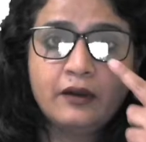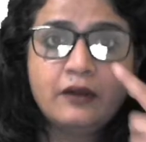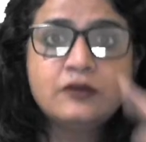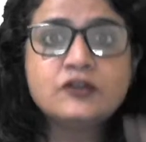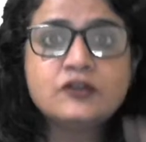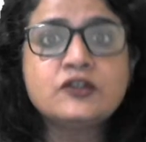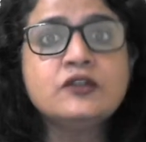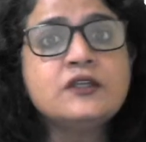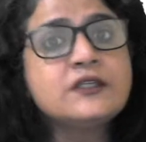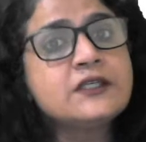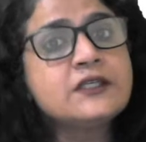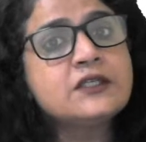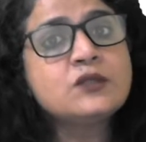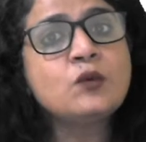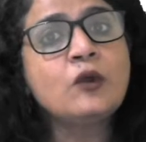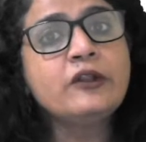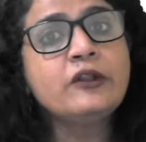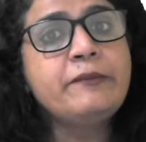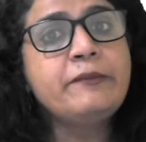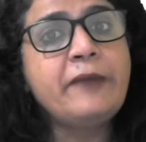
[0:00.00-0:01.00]
So this is
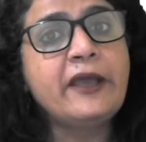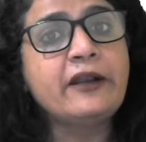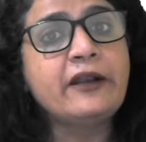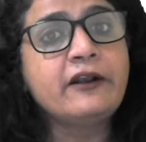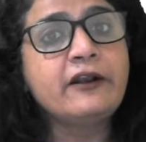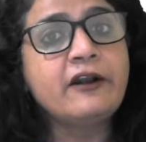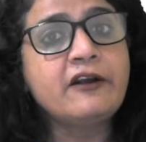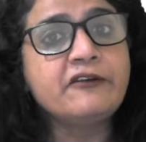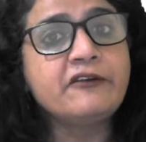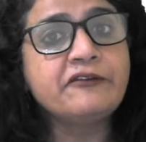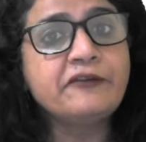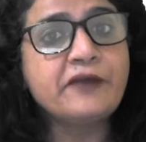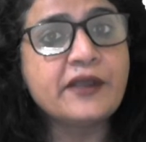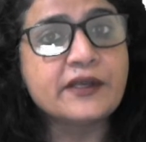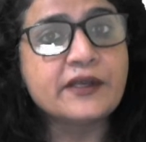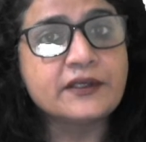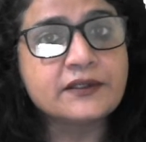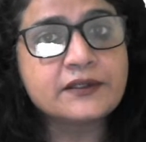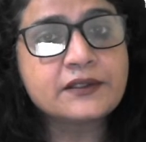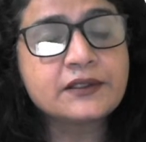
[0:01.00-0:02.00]
what the paragraph
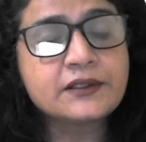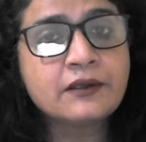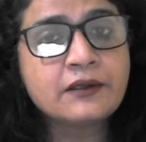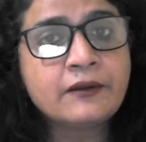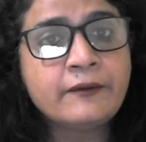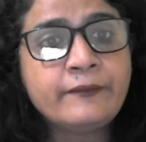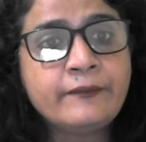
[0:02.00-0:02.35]
is.